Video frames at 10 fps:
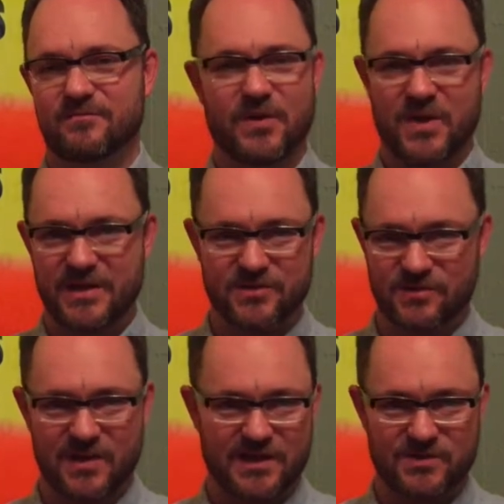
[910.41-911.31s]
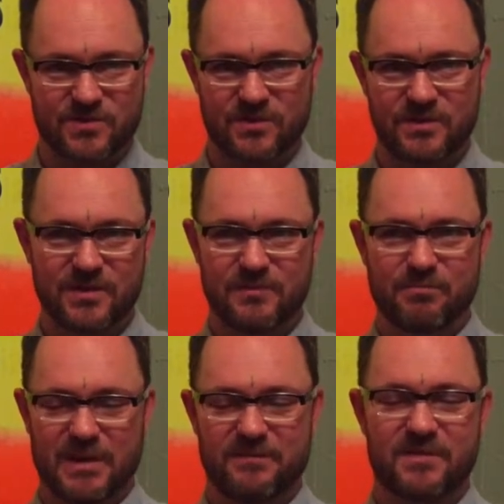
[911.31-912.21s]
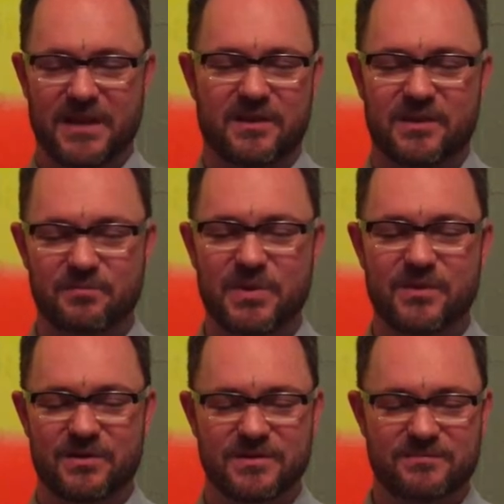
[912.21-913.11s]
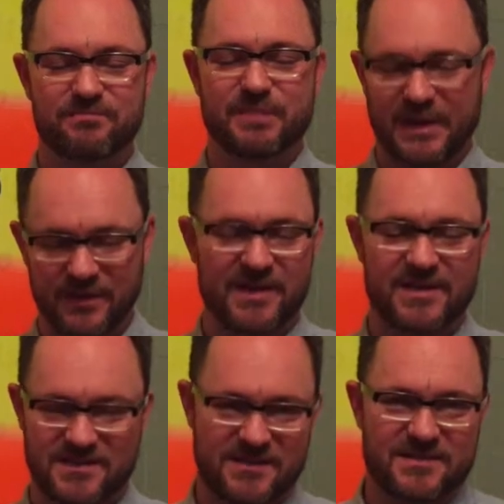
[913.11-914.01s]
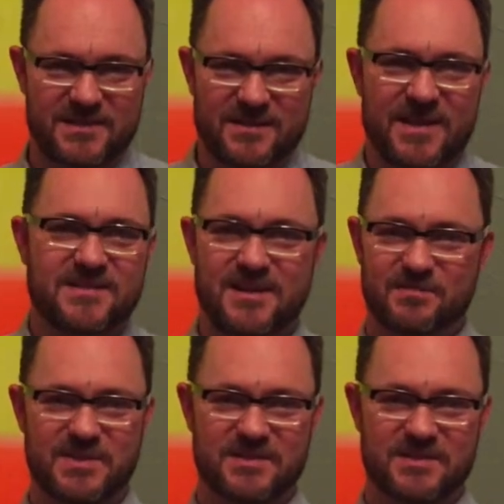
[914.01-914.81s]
vocational high school. When, like, computers barely existed at that time.